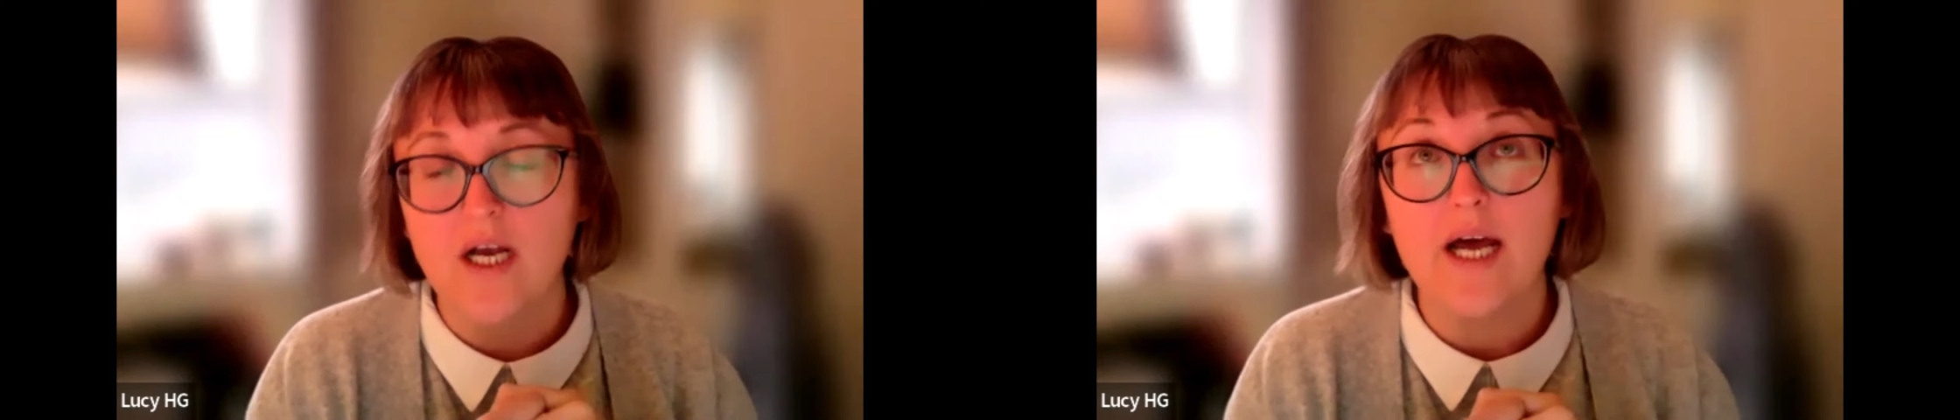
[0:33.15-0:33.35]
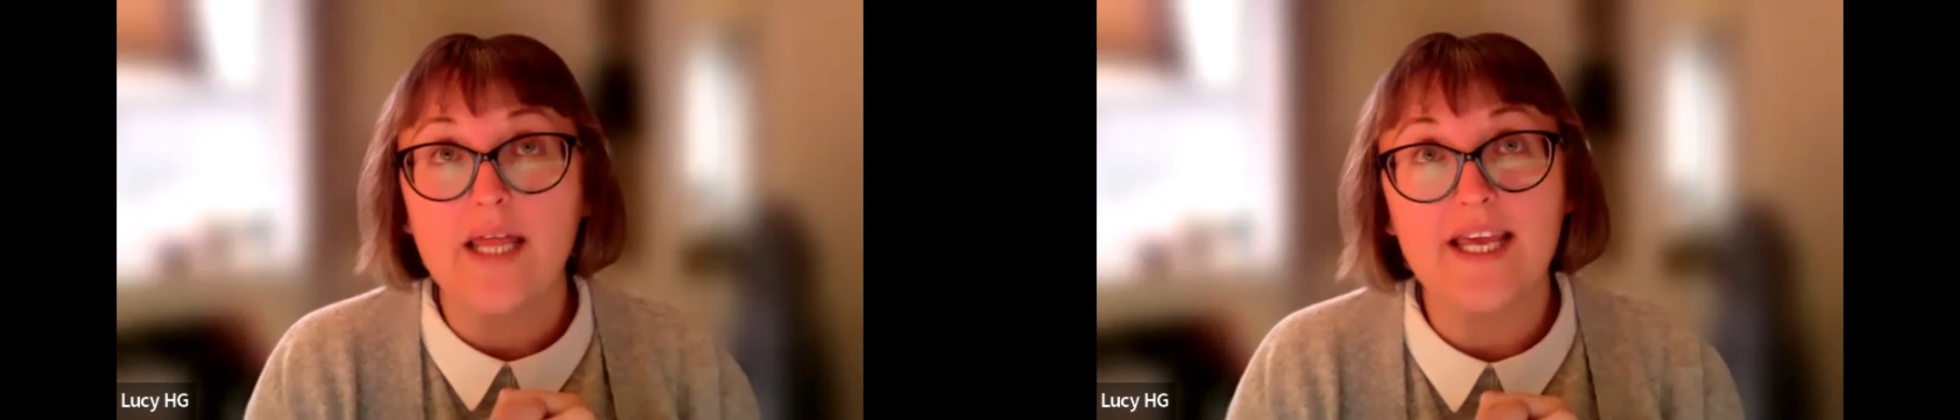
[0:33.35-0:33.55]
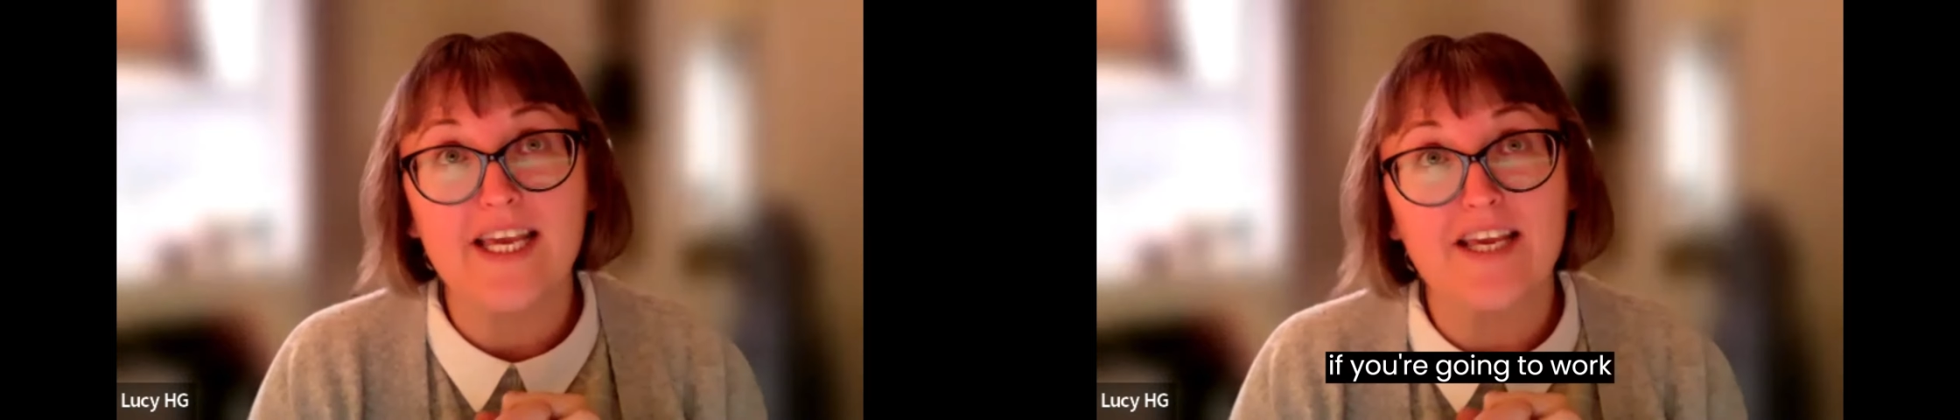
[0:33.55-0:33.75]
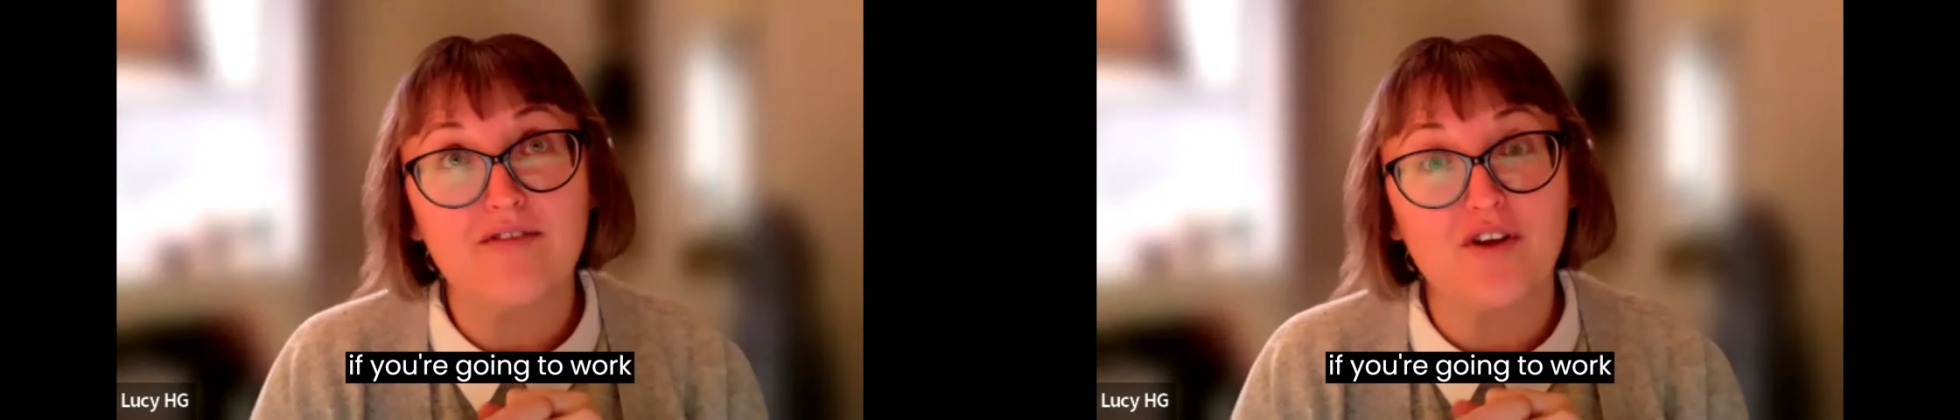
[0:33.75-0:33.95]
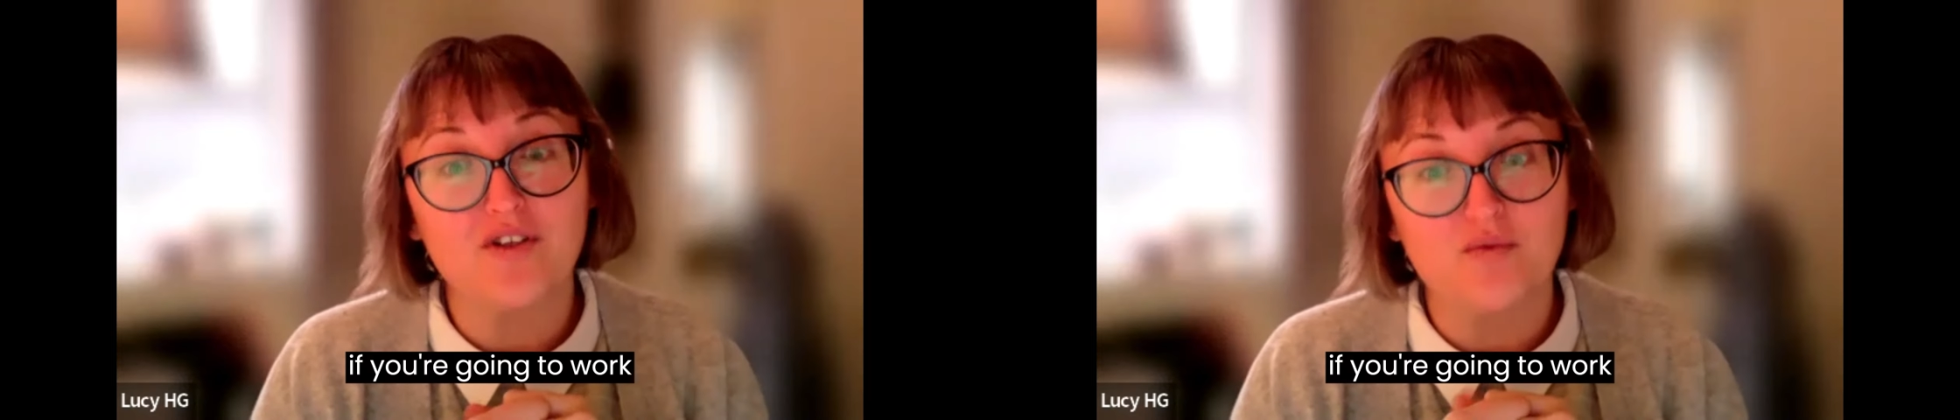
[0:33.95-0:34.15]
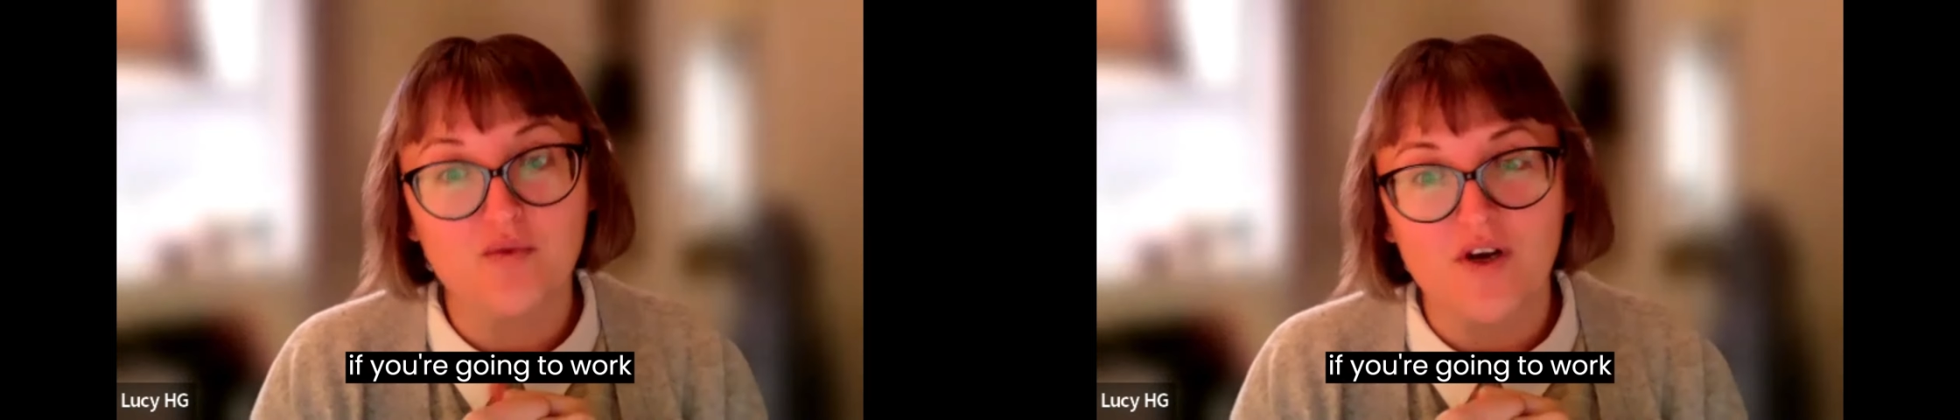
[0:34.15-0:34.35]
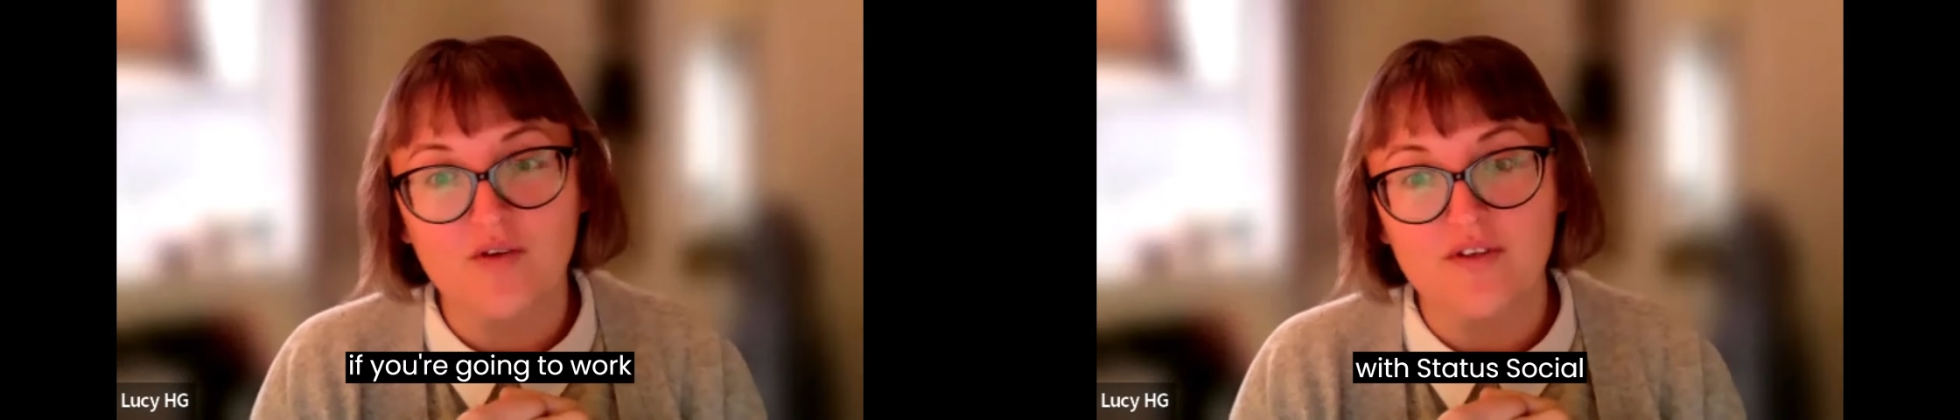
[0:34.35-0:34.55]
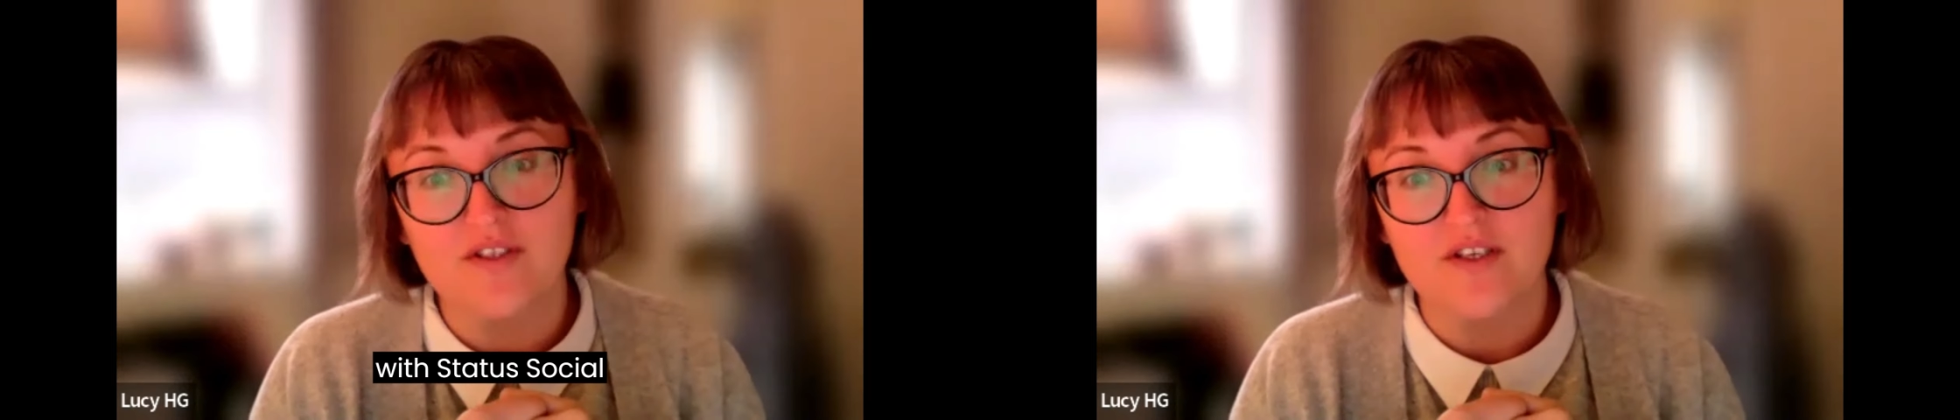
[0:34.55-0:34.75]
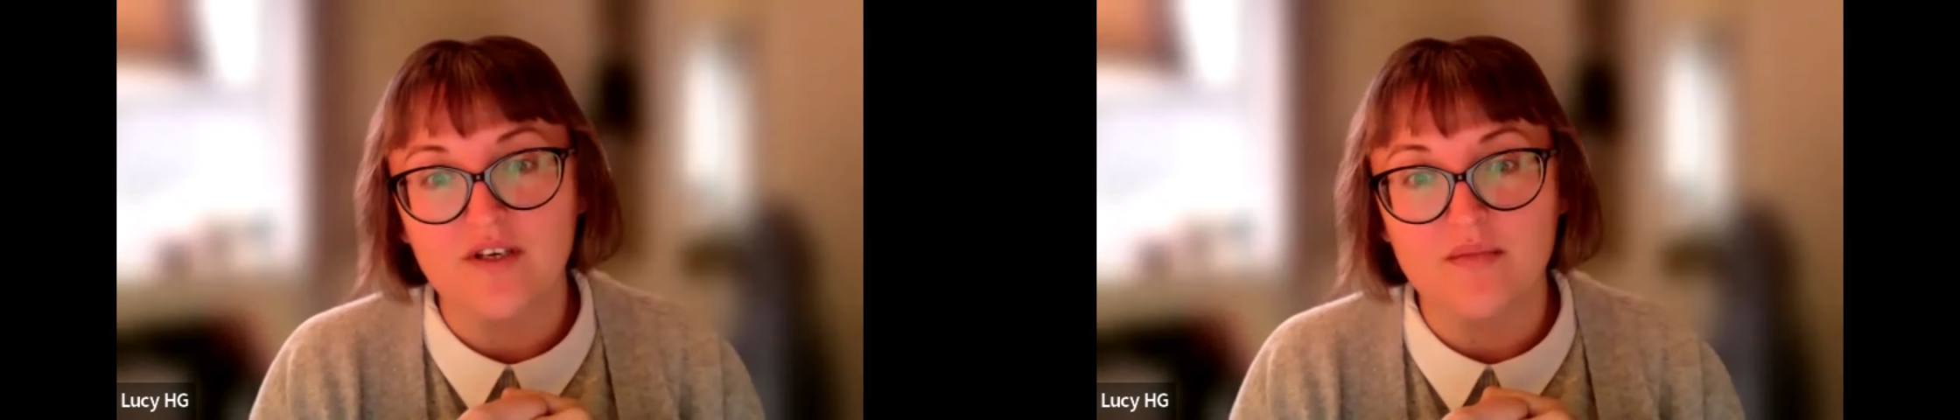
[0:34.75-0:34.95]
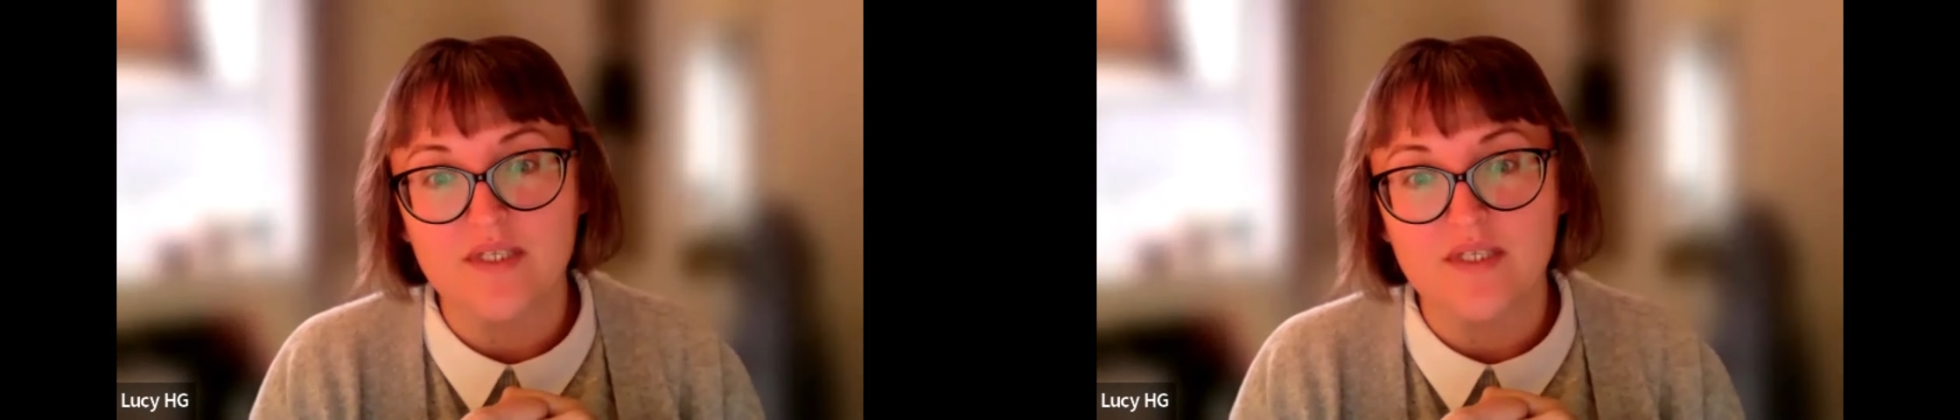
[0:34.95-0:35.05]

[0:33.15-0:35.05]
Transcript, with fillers: i think if you're going to work with um,